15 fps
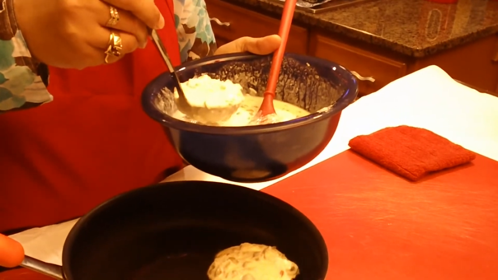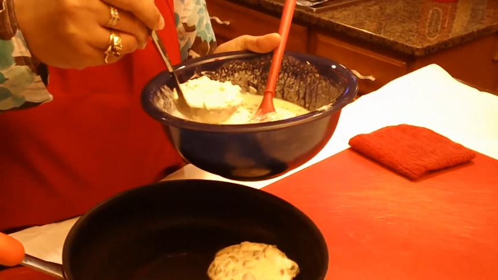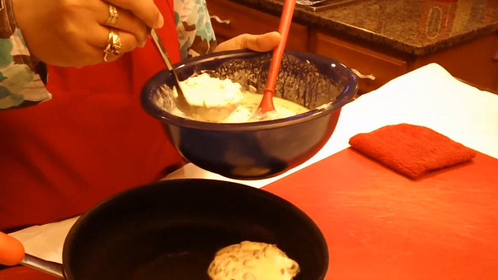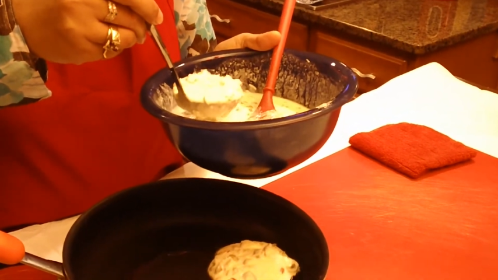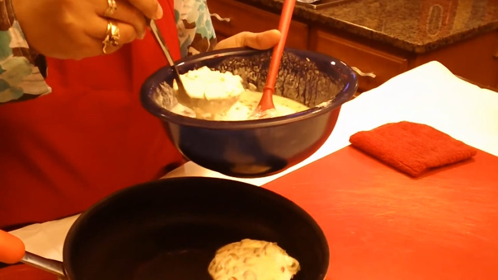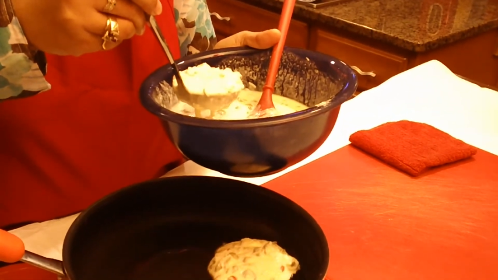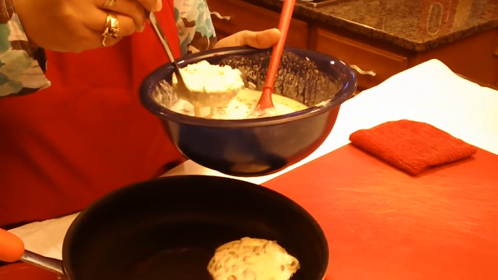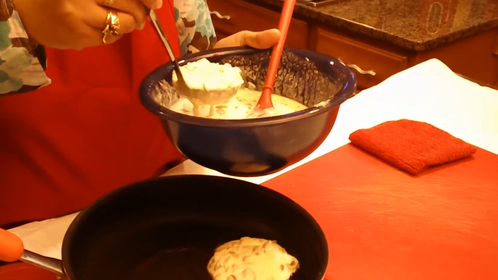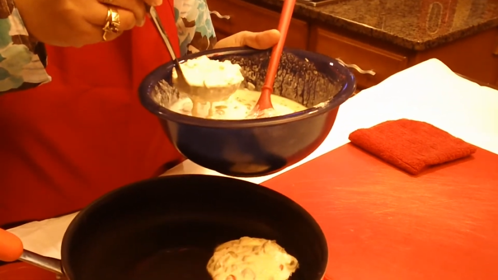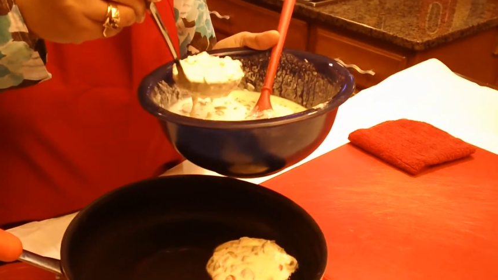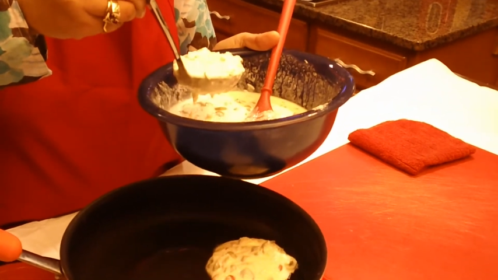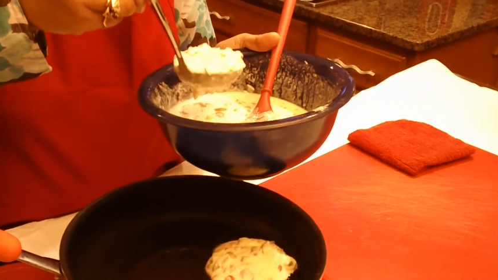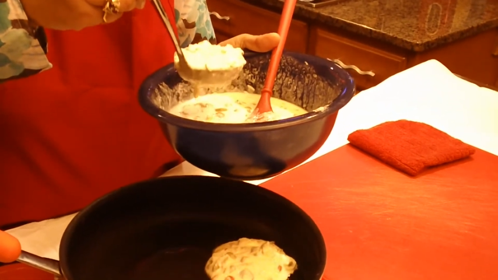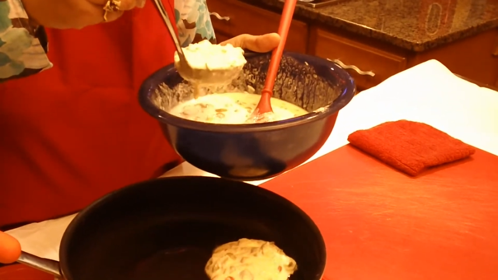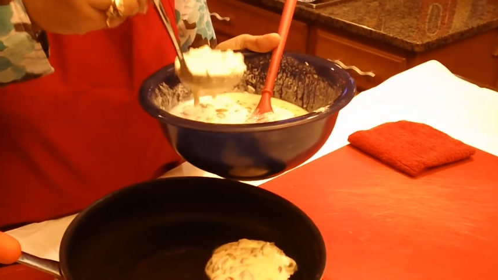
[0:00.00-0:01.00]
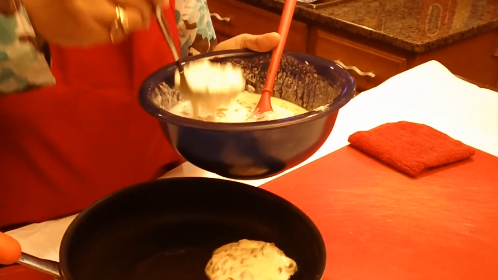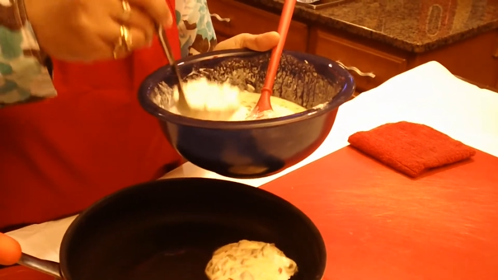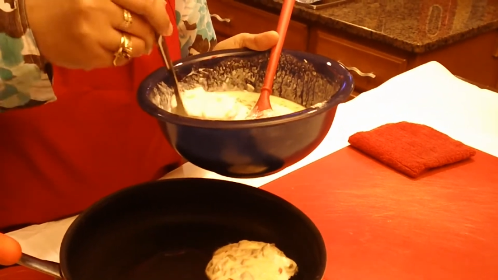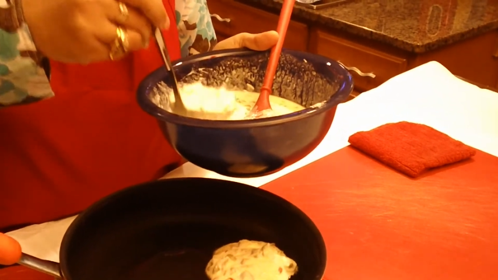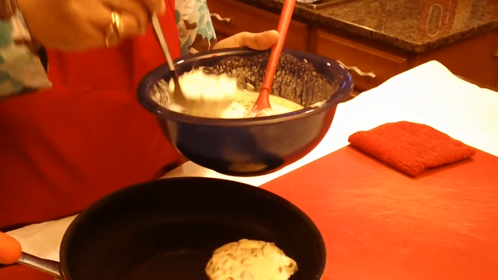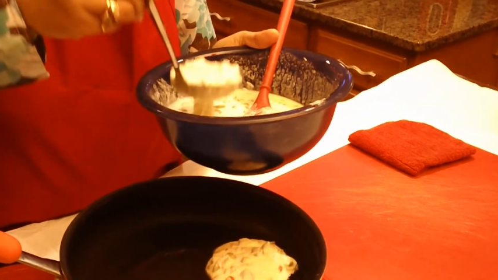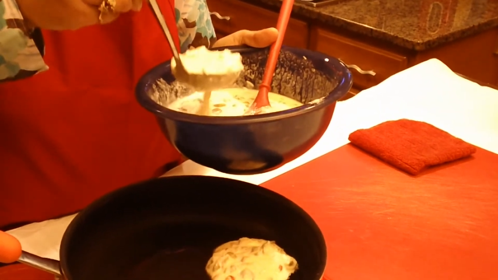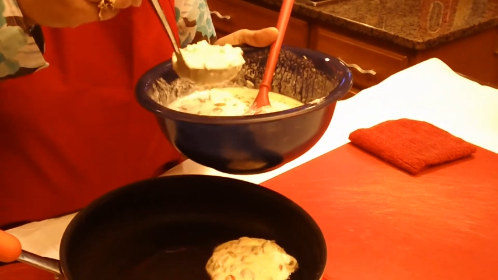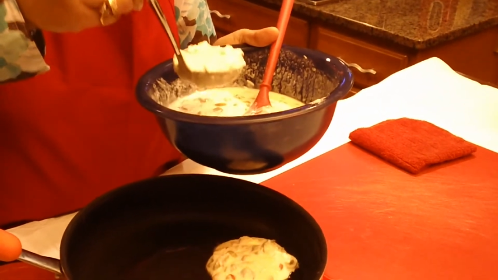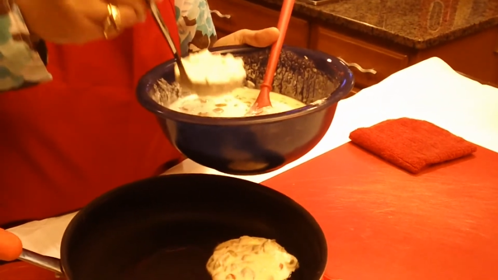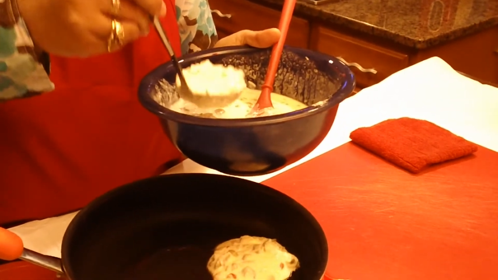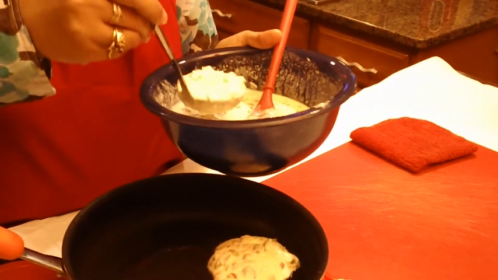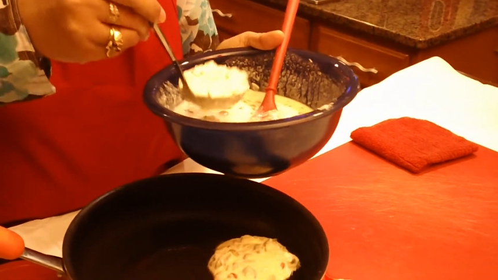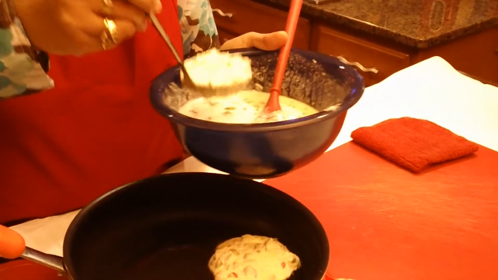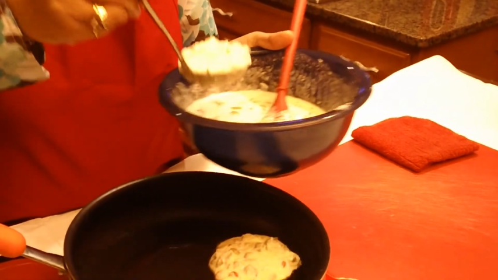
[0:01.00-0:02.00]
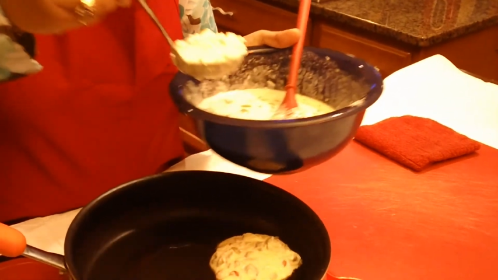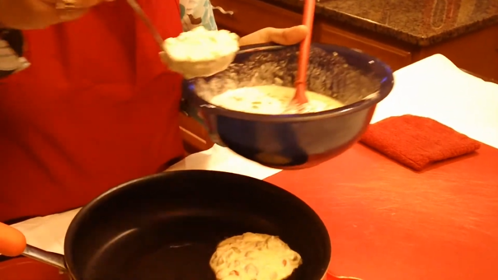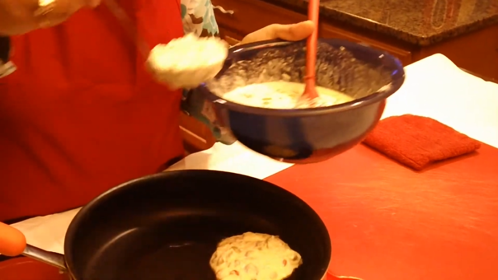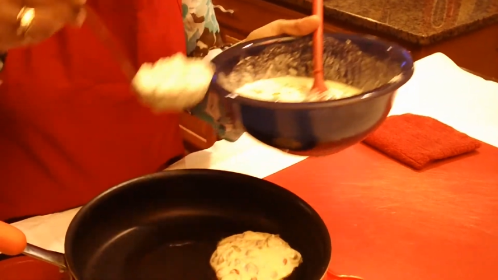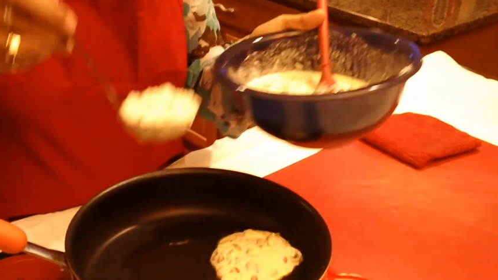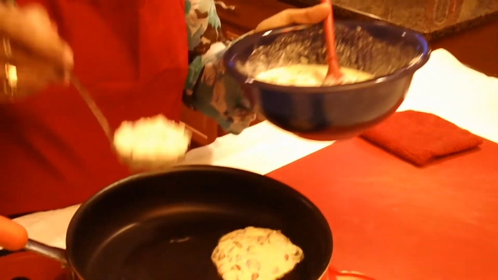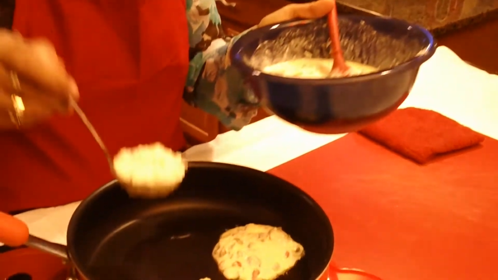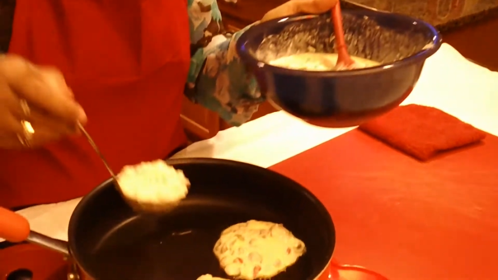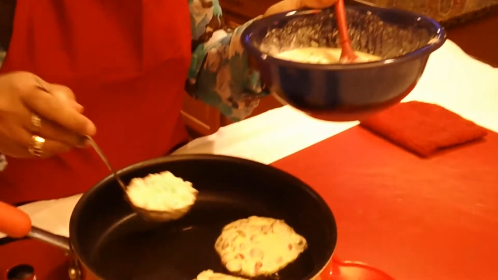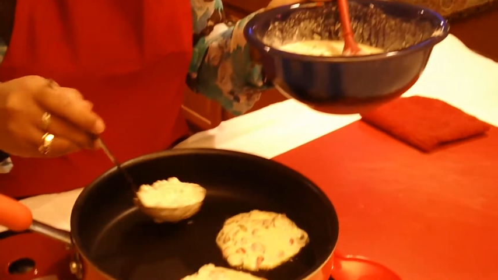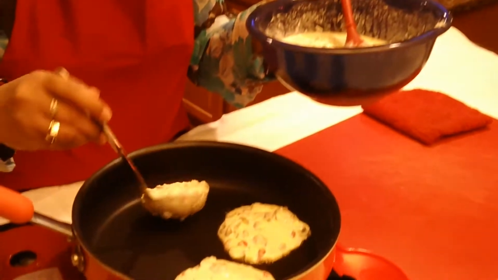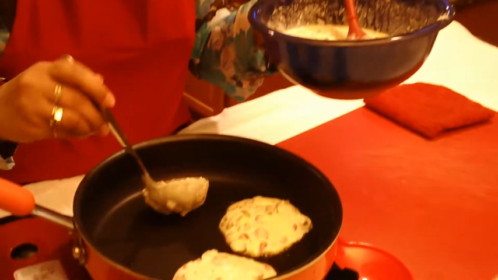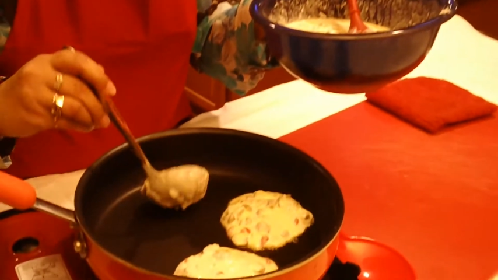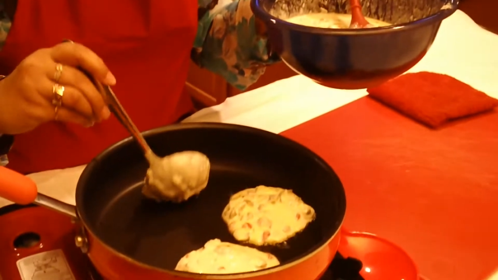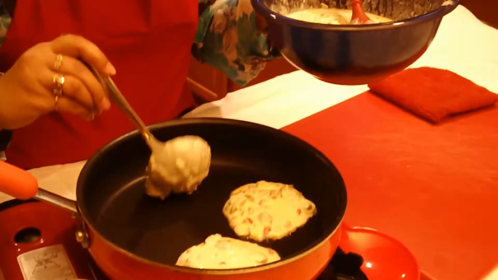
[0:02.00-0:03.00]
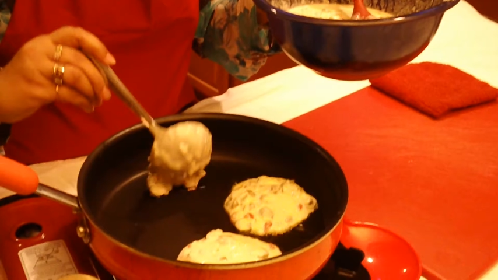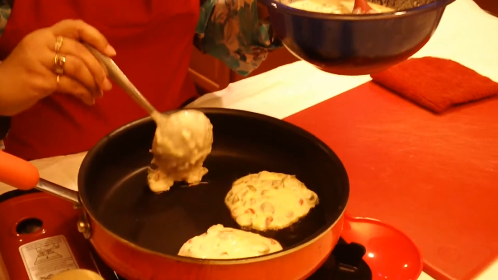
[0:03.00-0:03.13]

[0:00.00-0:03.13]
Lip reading: (no speaker visible)